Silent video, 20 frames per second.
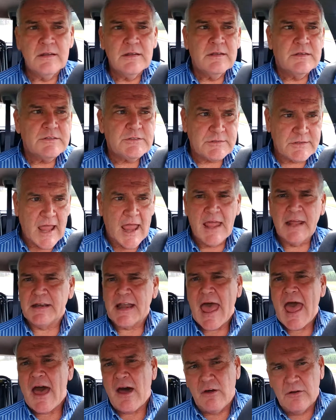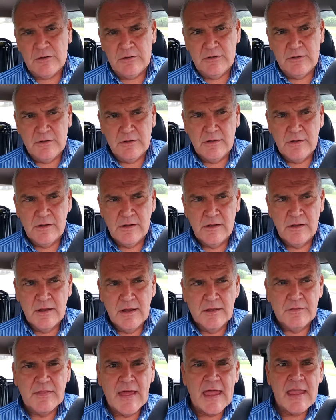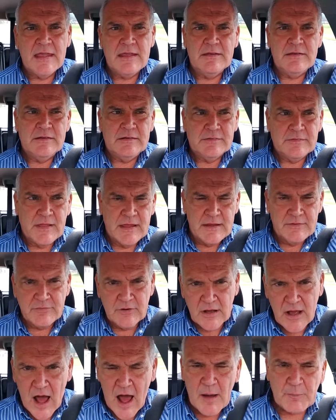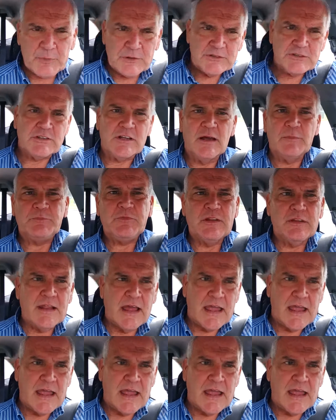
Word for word: stand out. They they've accomplished something.